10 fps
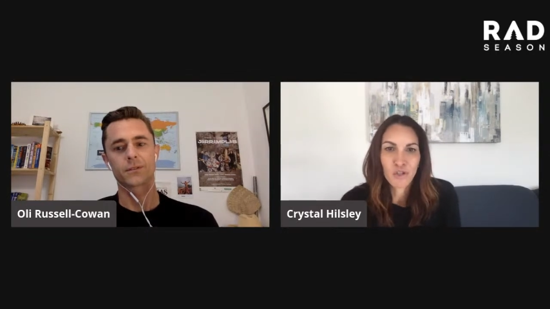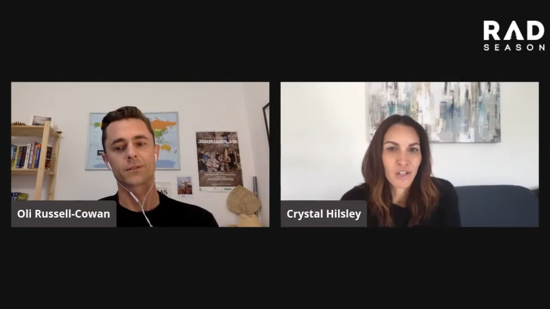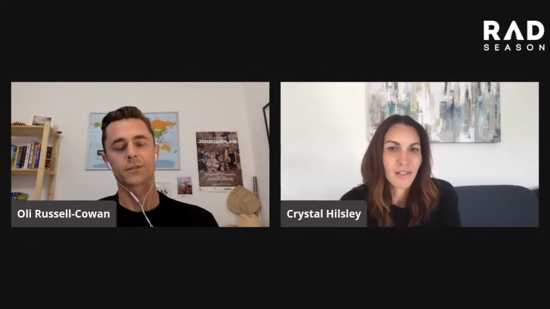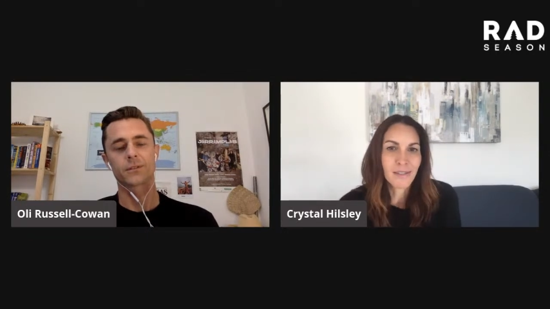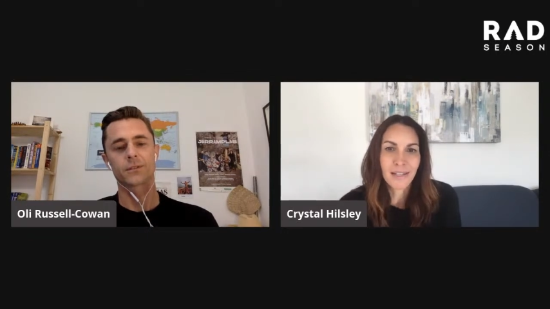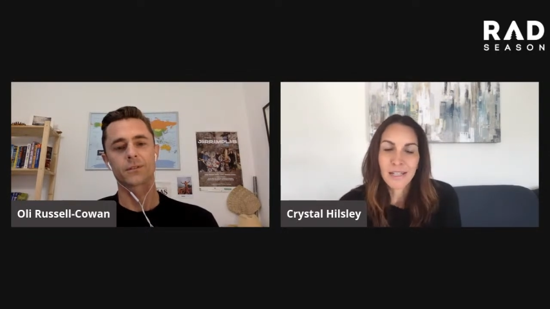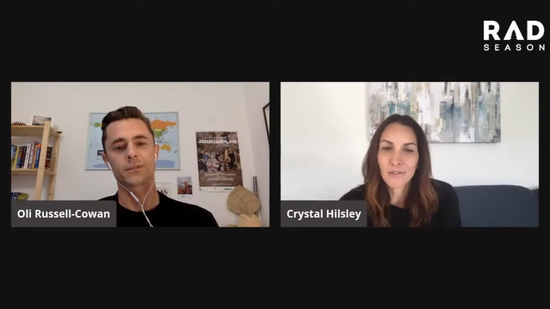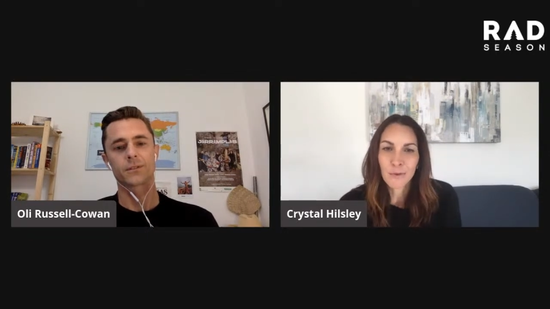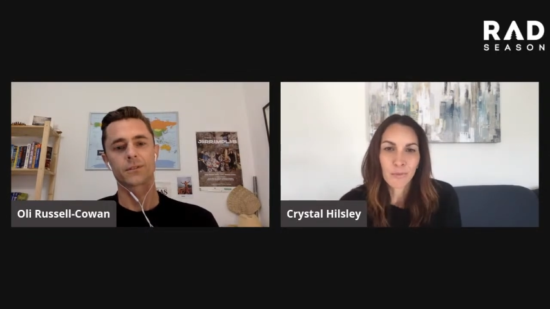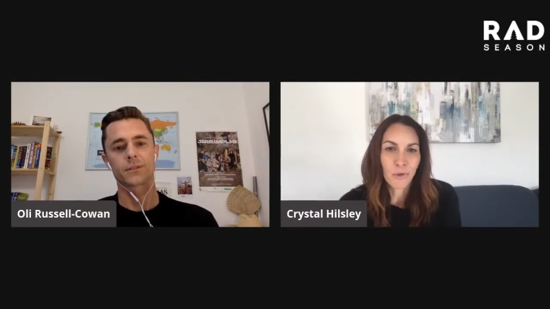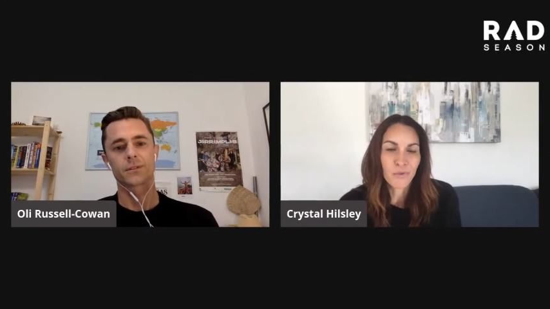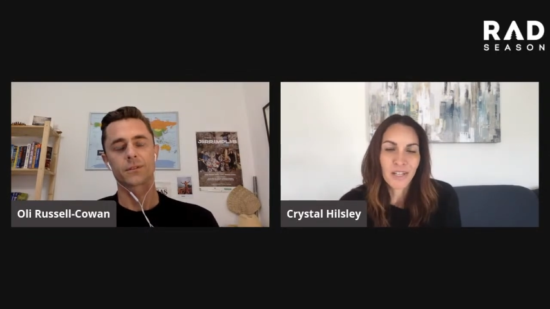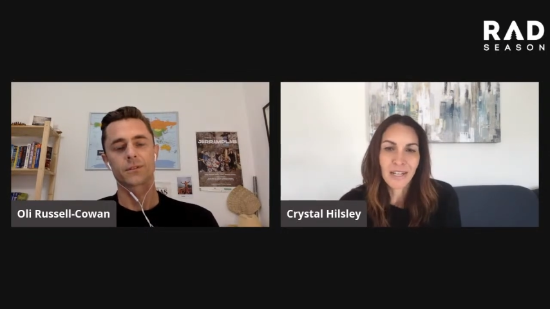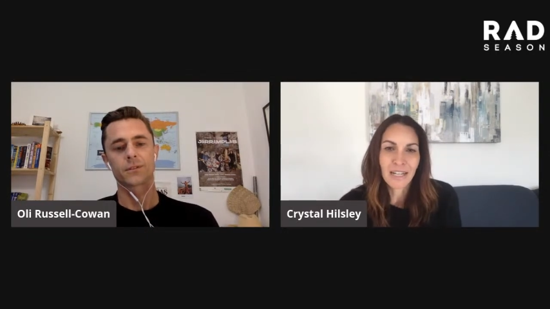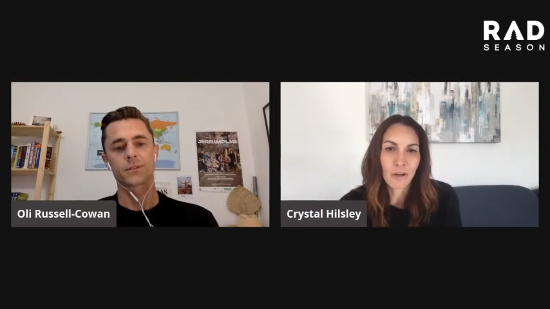Speaker 1: chia seeds for
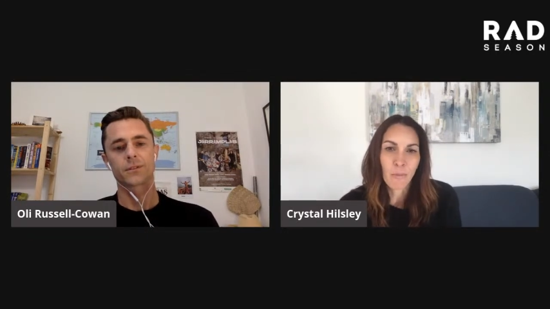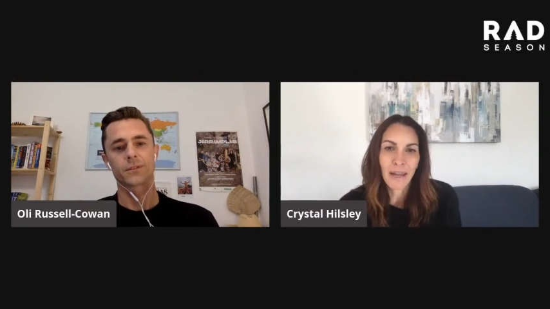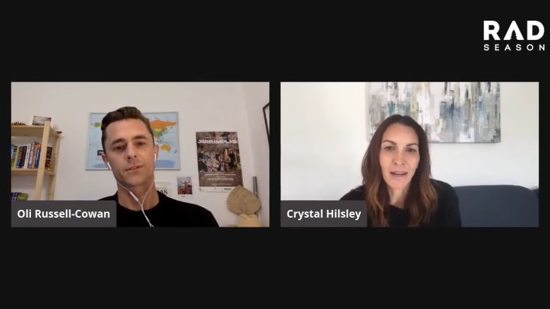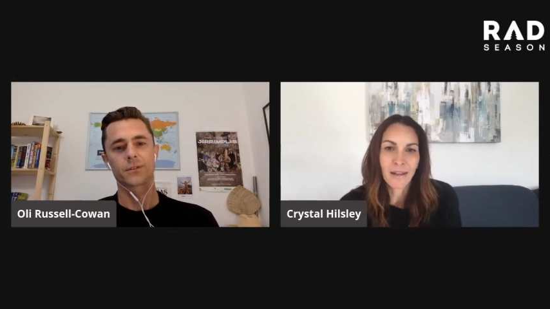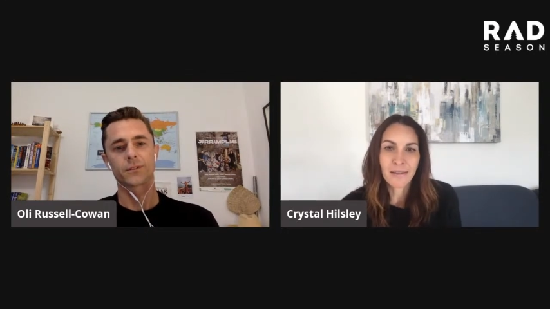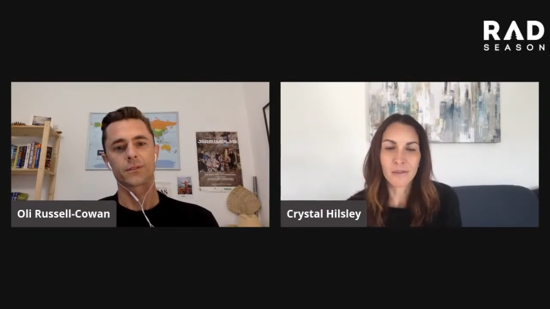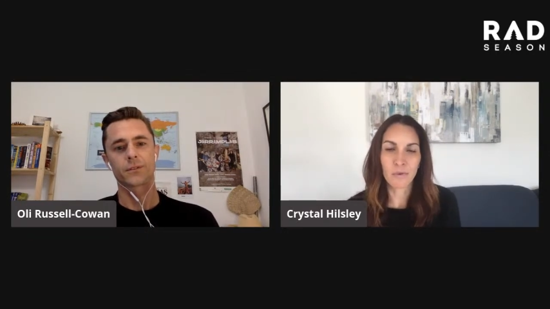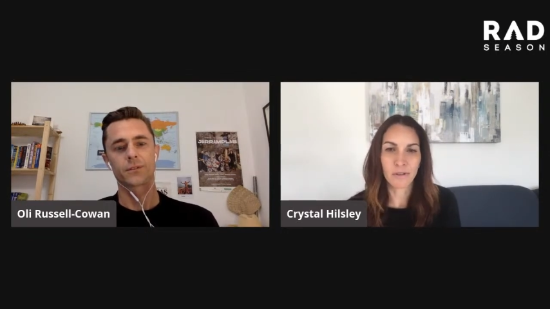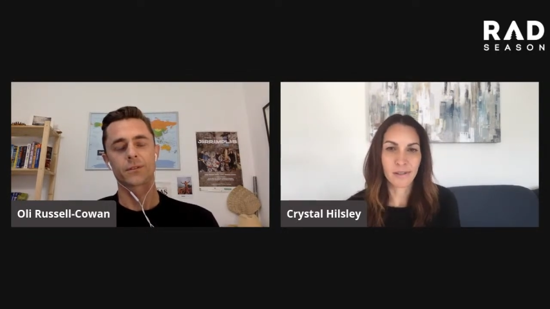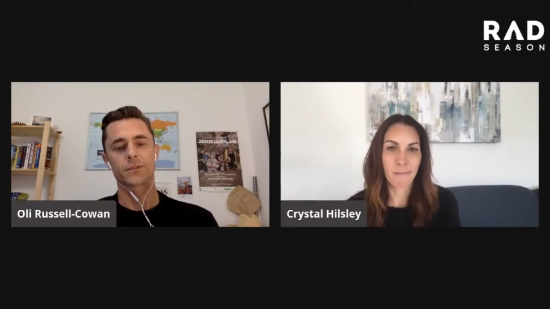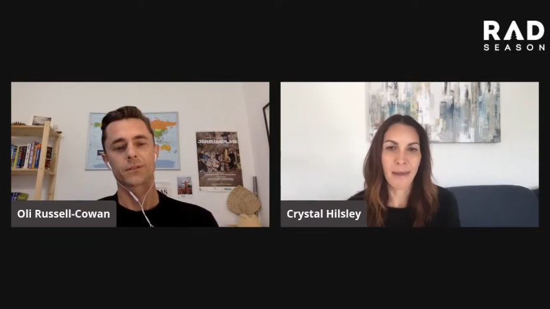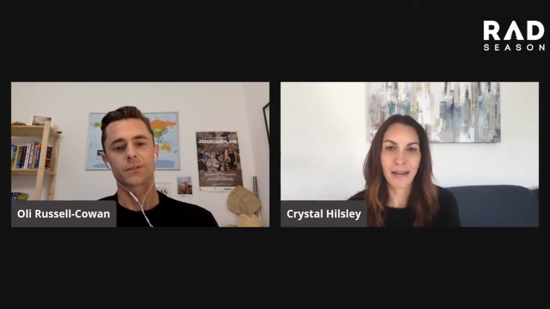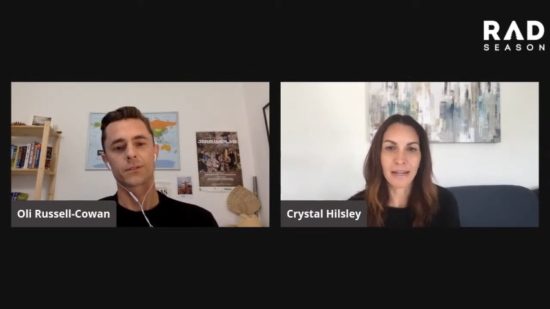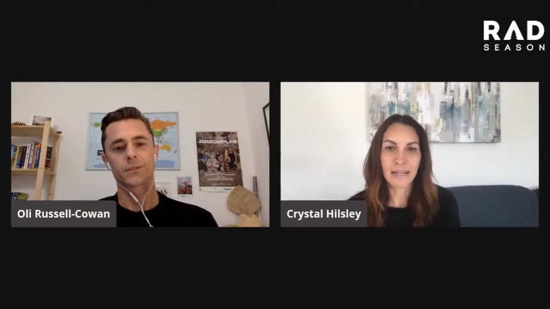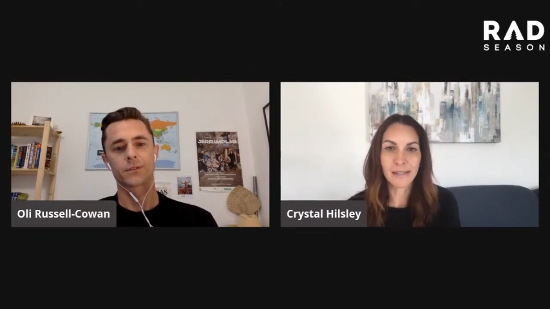protein and omegas or some
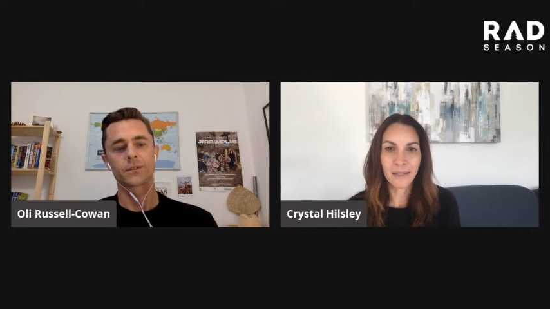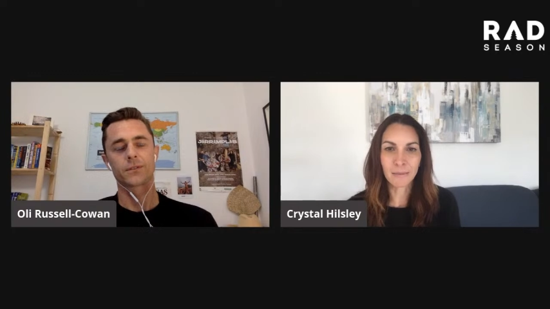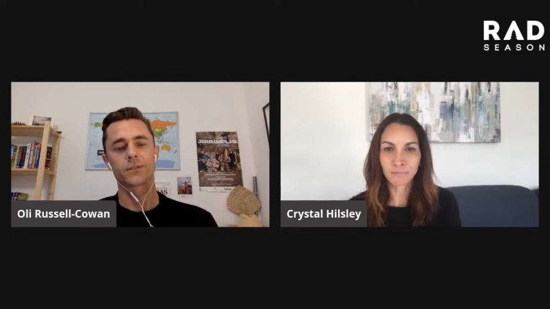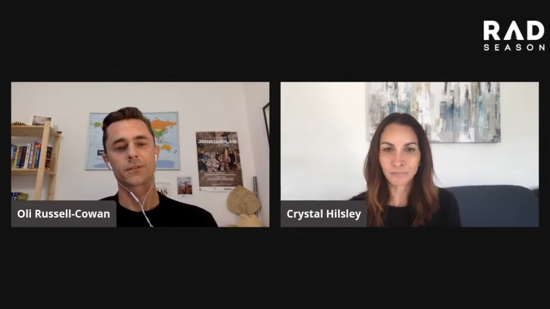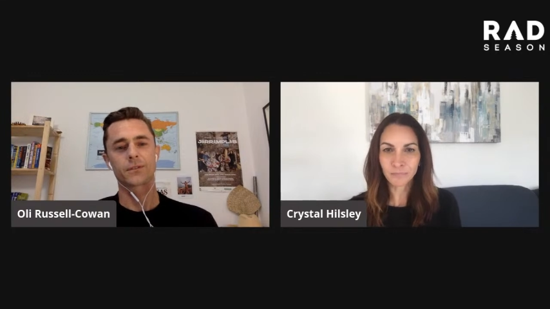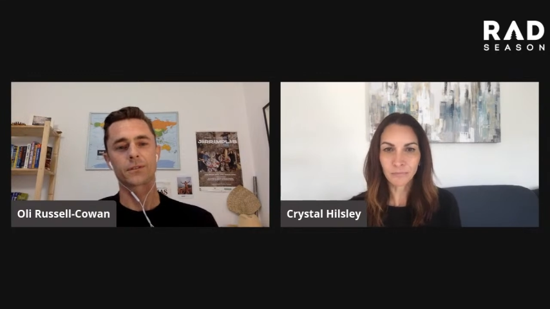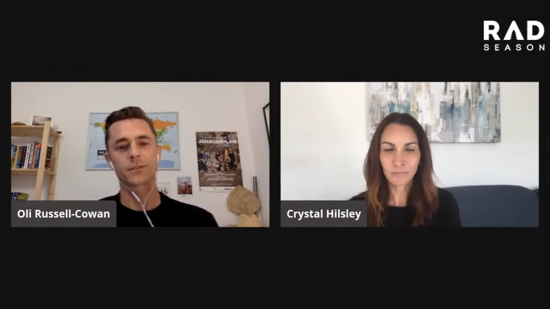magnesium